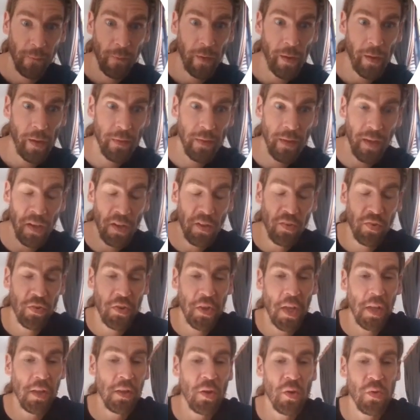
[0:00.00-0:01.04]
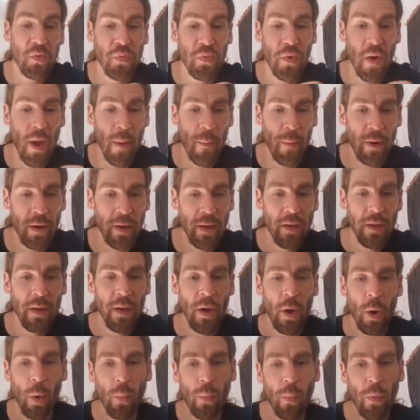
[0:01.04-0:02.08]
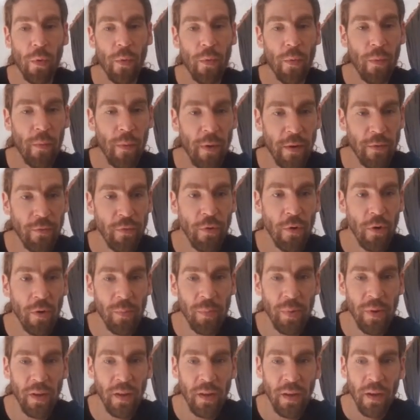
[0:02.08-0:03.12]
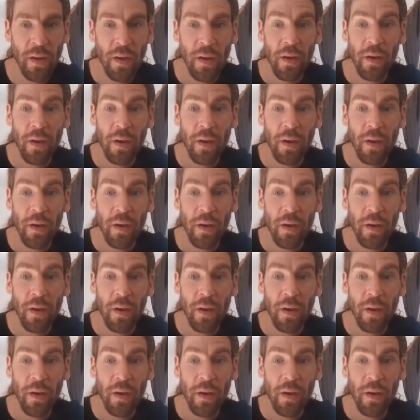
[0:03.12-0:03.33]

The extended family would literally be